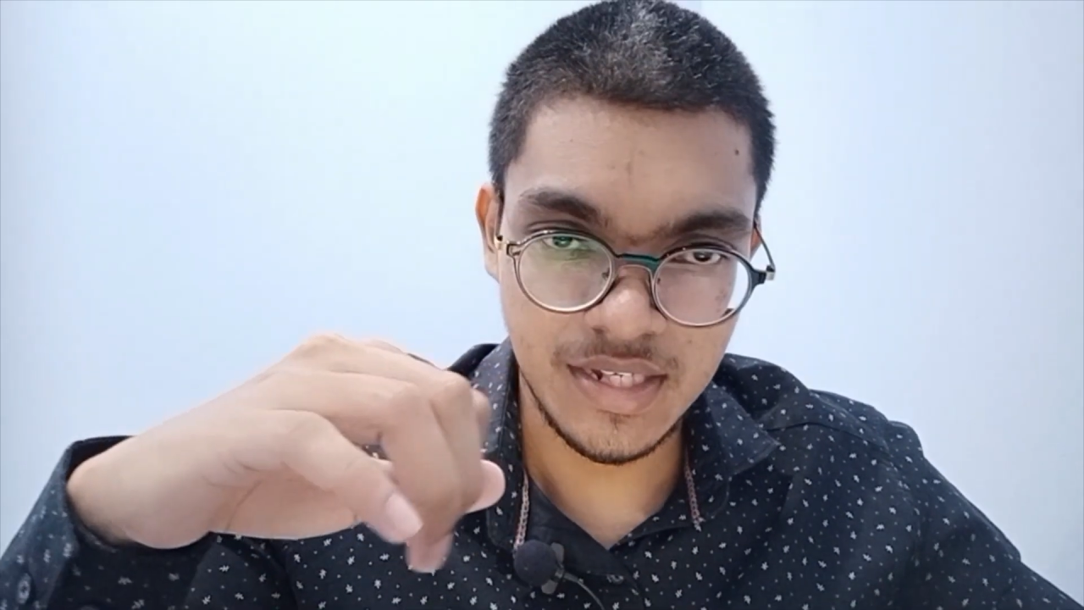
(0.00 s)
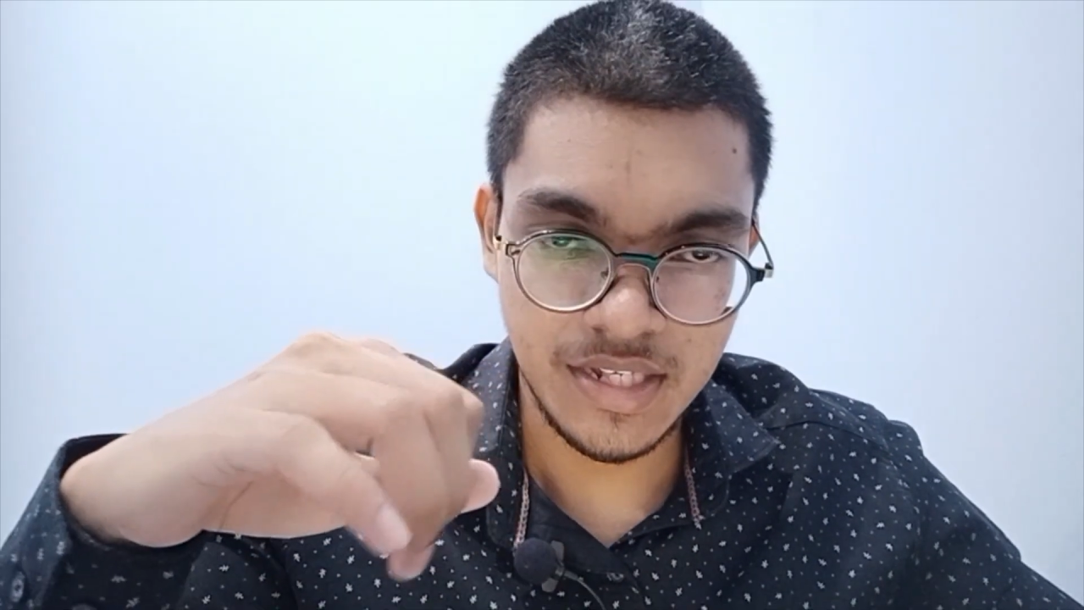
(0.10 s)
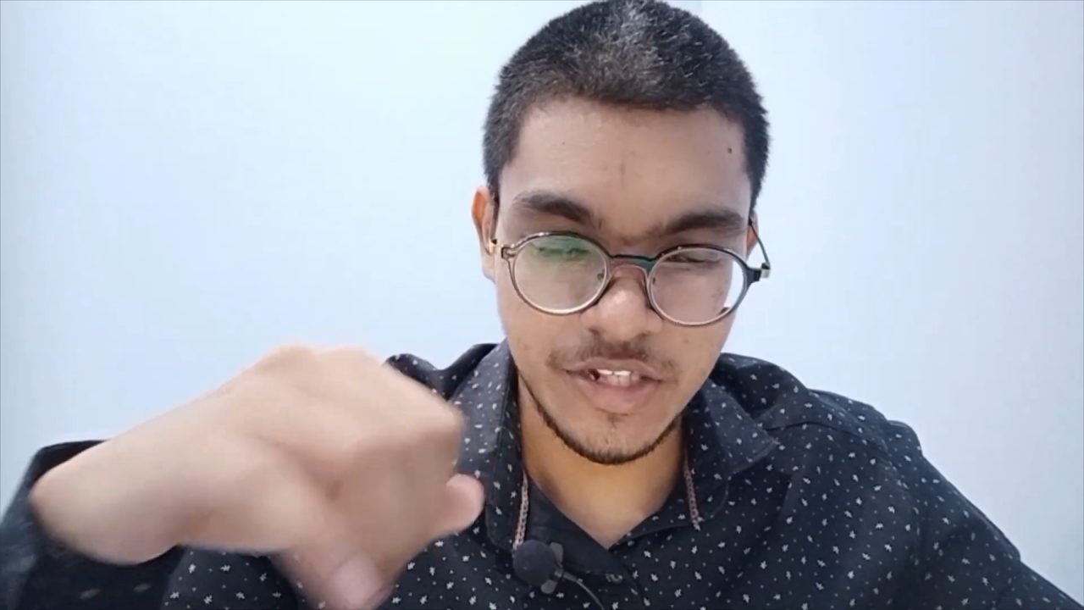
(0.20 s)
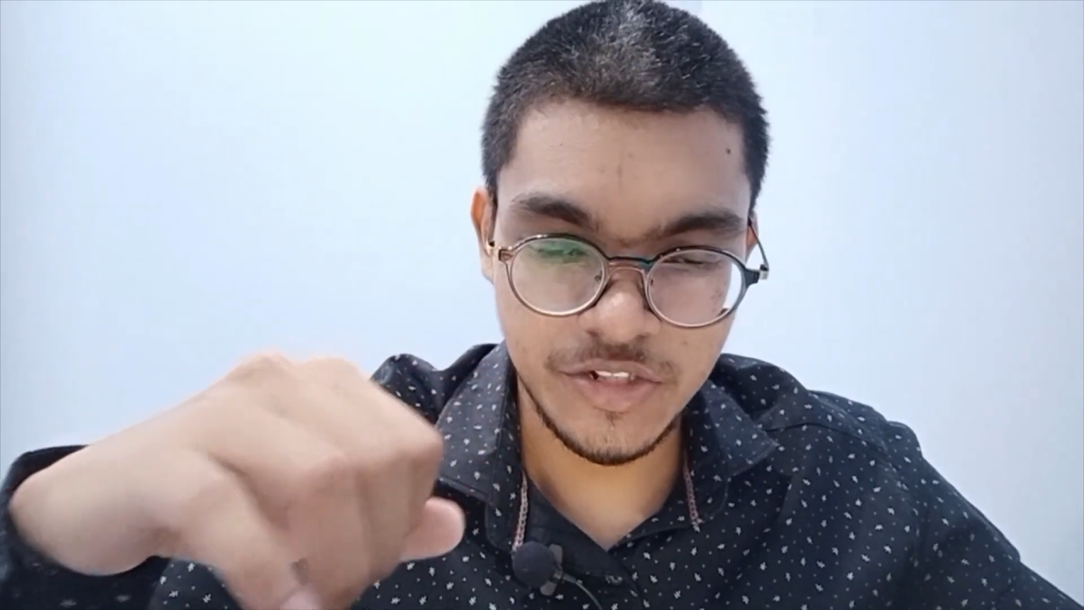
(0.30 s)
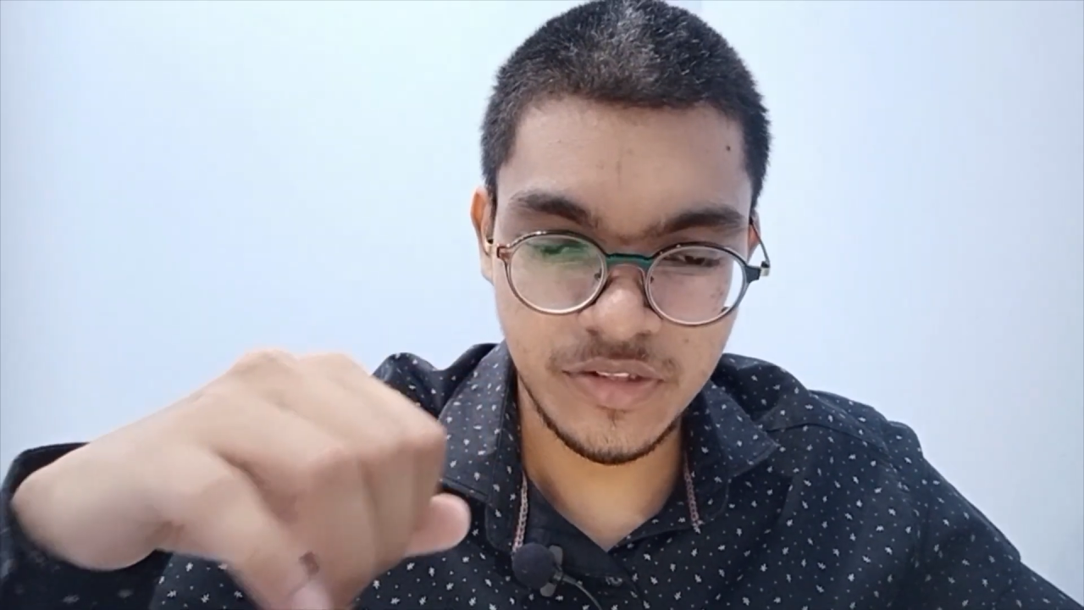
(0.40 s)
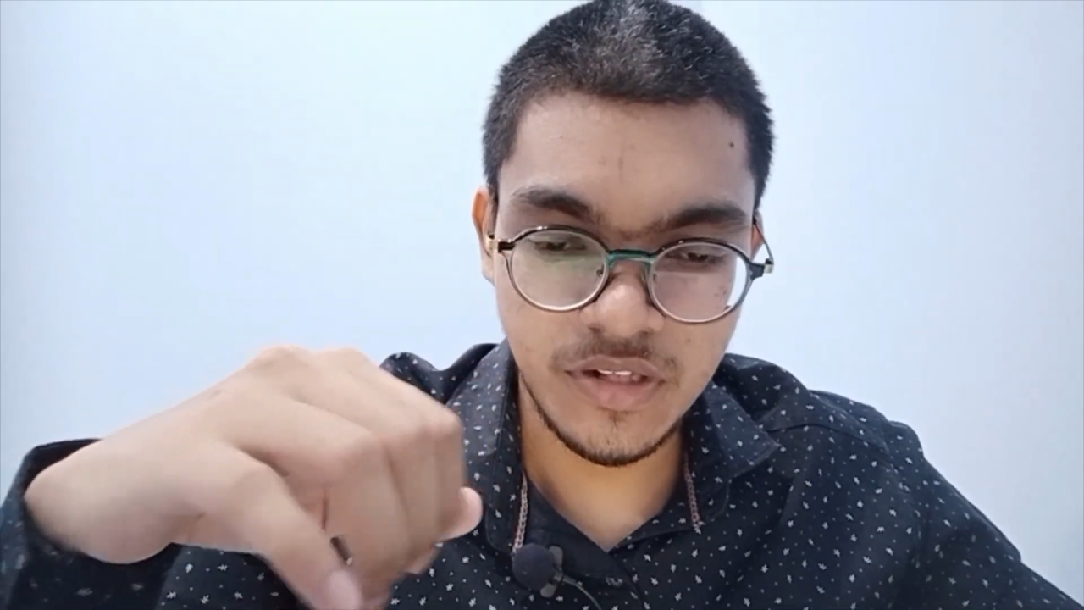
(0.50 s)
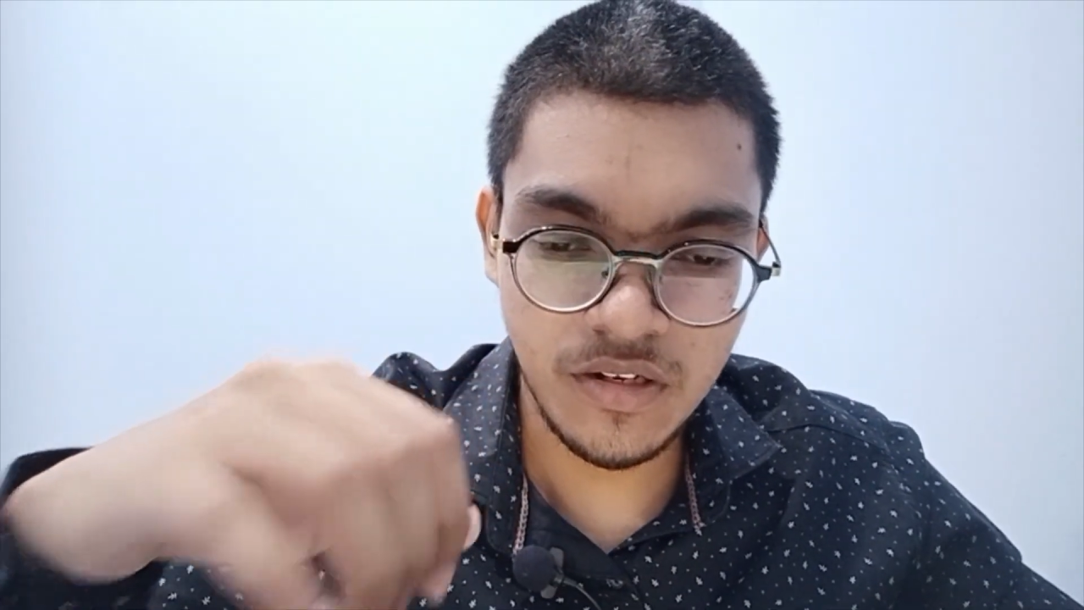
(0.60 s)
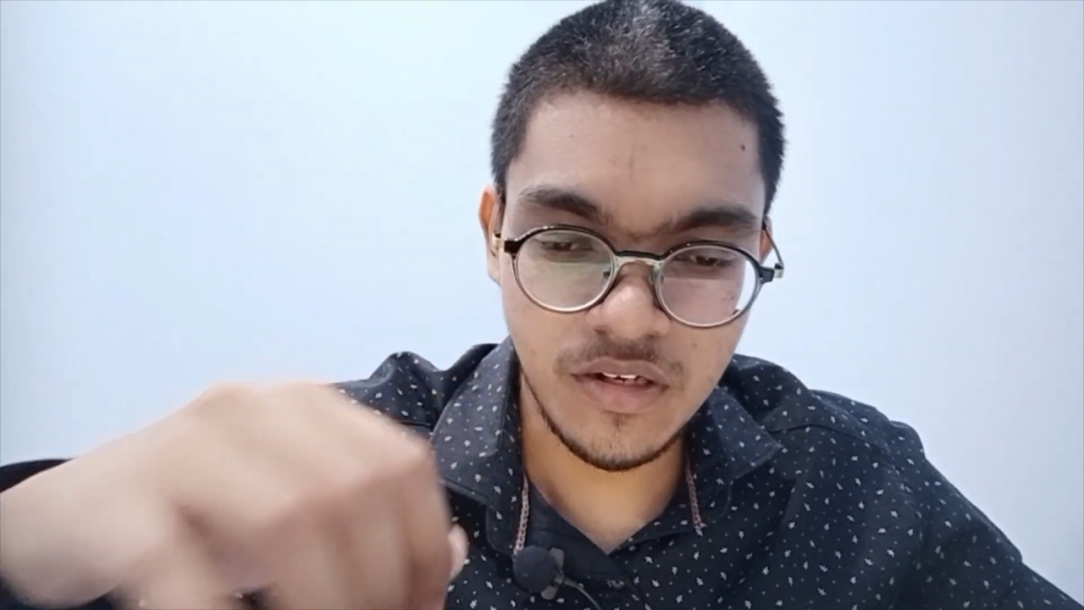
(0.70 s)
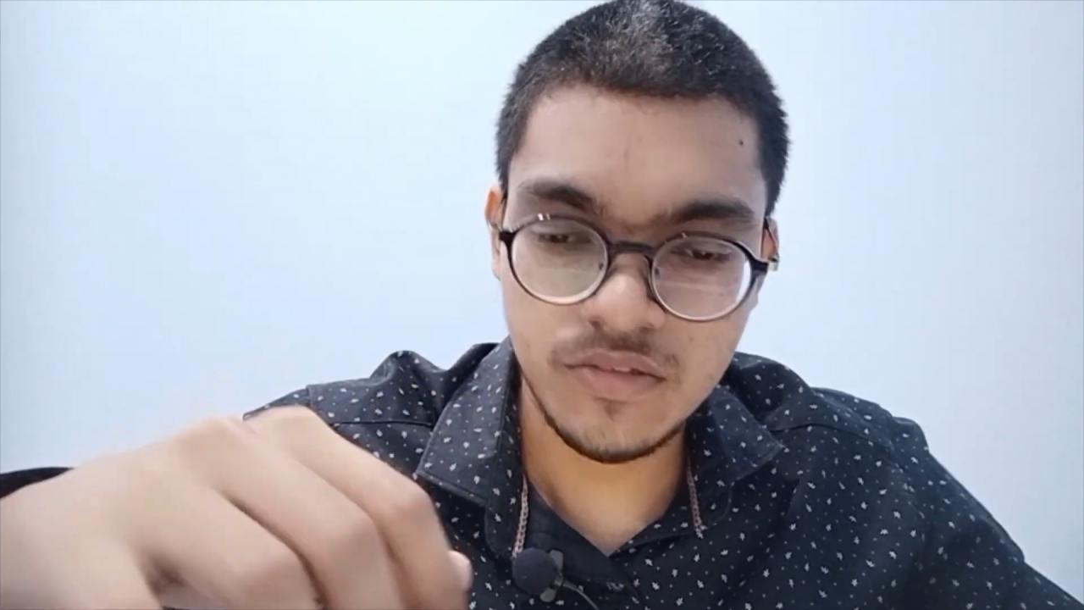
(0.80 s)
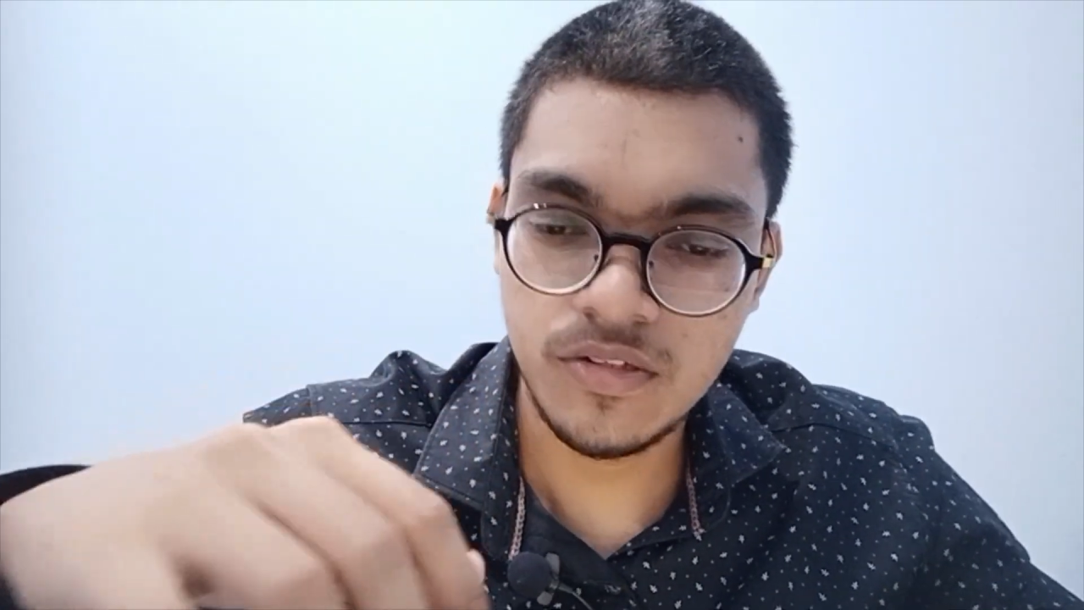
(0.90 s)
It should go
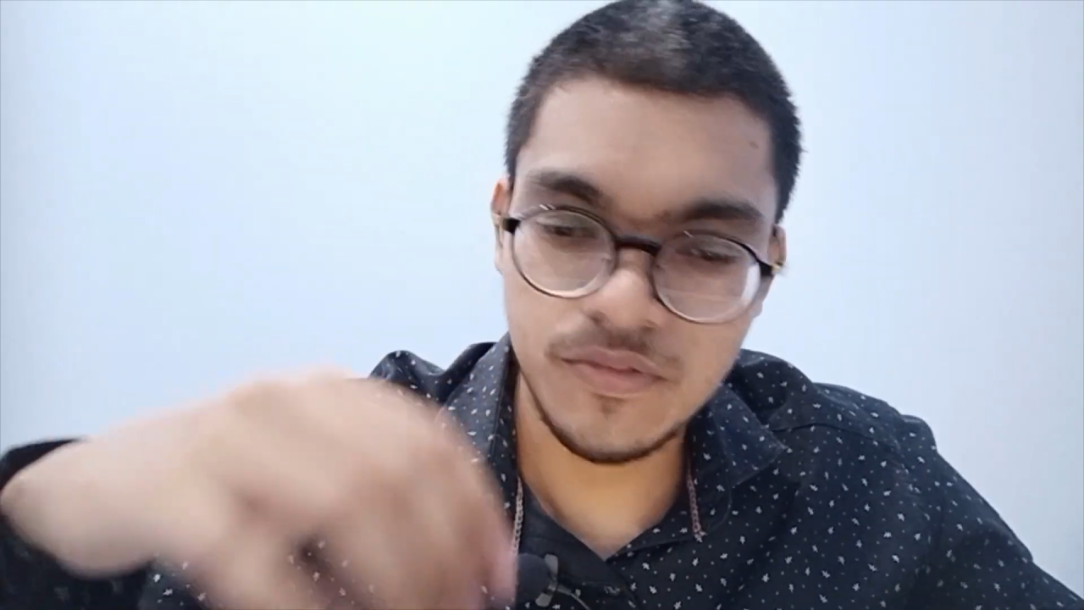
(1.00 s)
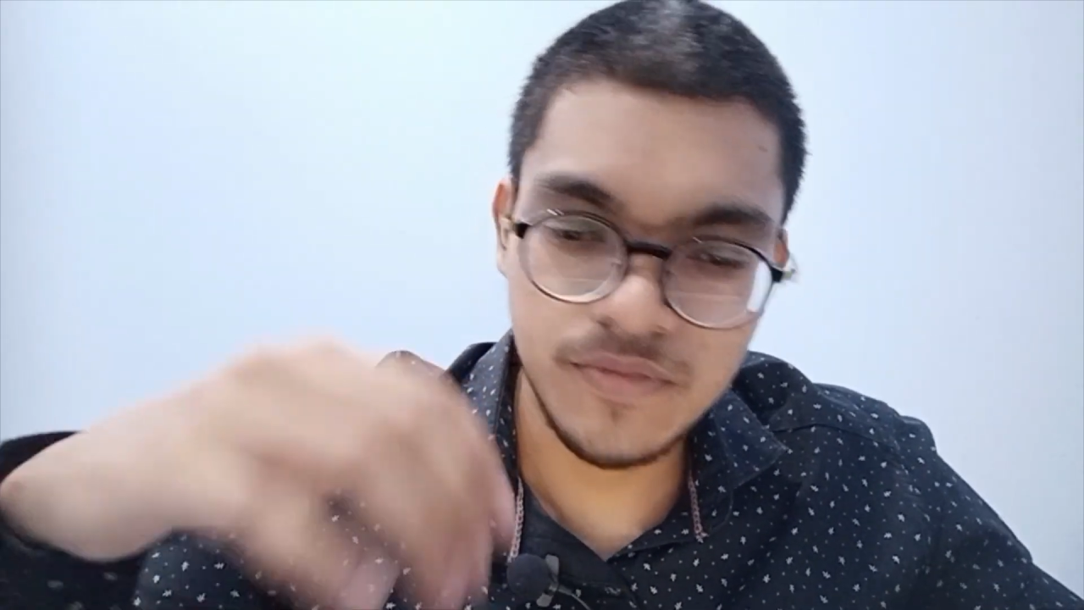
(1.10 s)
along to the